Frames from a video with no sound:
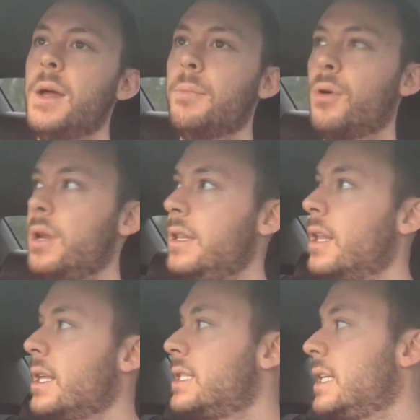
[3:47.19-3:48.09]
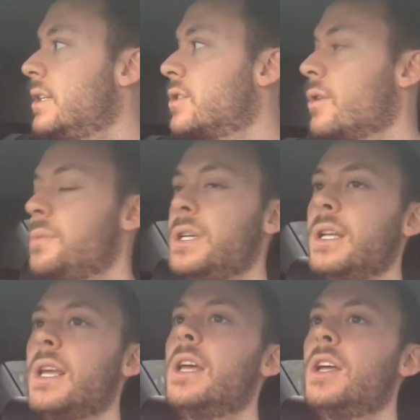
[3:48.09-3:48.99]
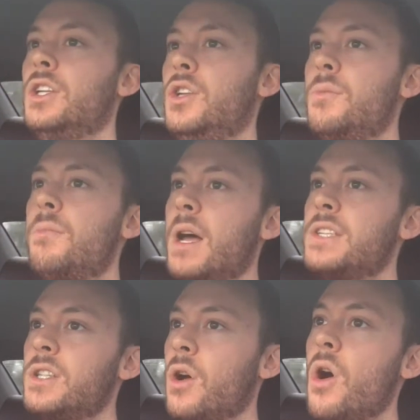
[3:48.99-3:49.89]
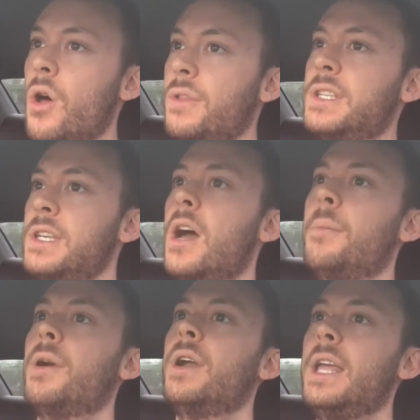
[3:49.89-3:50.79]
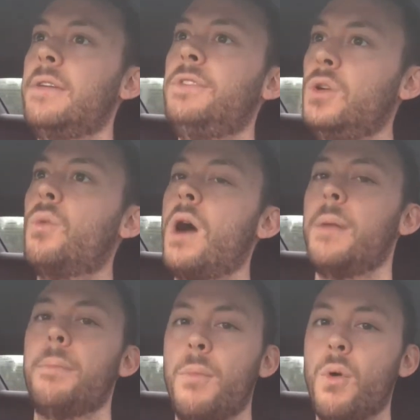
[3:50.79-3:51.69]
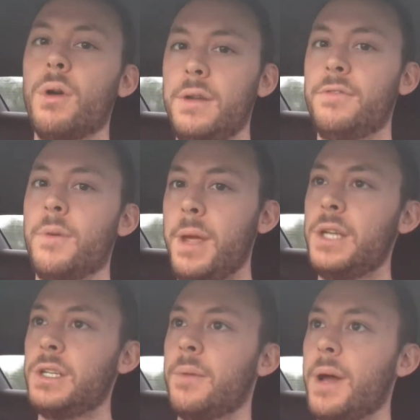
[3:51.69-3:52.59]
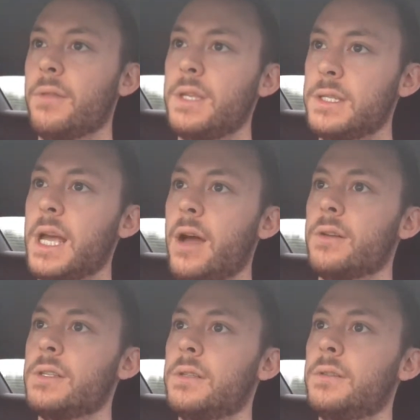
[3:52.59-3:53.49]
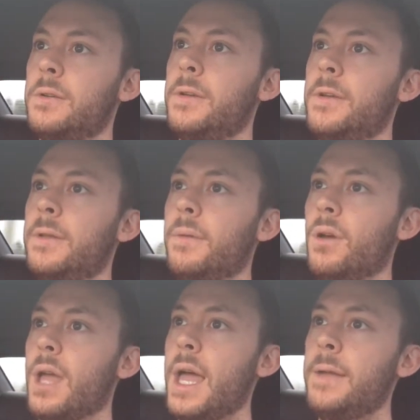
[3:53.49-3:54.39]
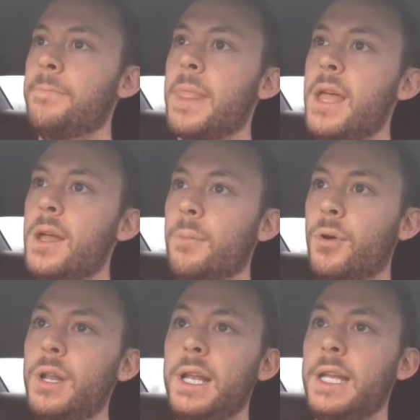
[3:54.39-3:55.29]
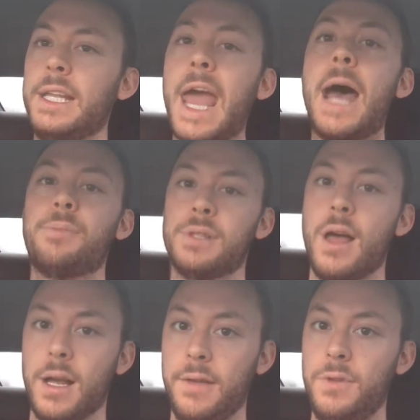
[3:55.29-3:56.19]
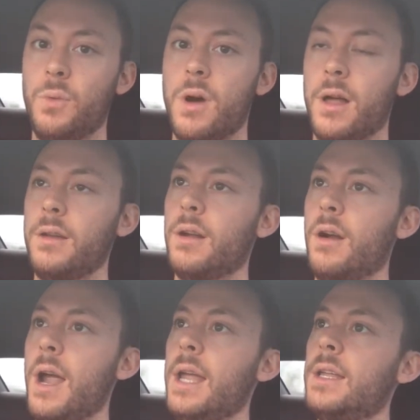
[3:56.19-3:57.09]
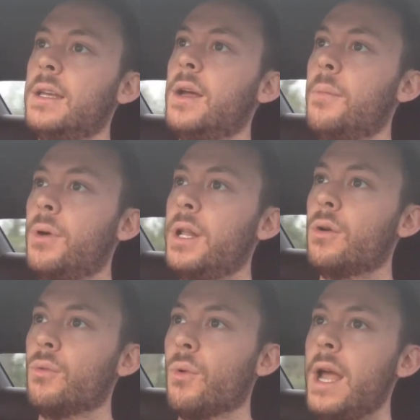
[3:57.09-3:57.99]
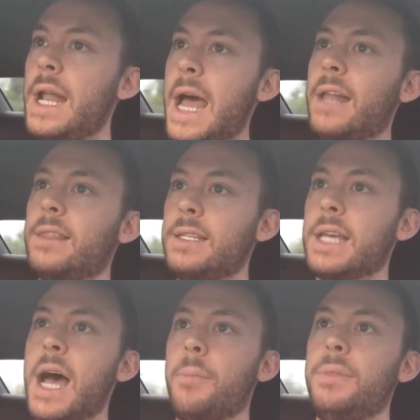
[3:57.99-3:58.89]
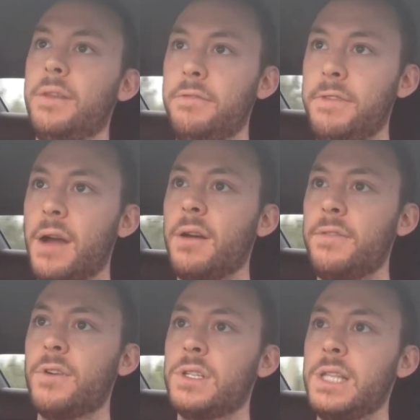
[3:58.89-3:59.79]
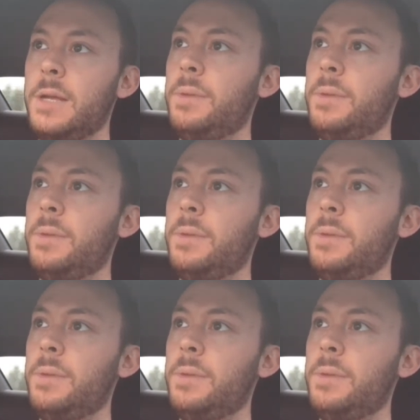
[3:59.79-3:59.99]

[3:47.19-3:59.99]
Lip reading: put in the listing description, you must call this number if you want more information about this house, okay? Put it in caps lock if you want, all right? Put it right at the top. The very first thing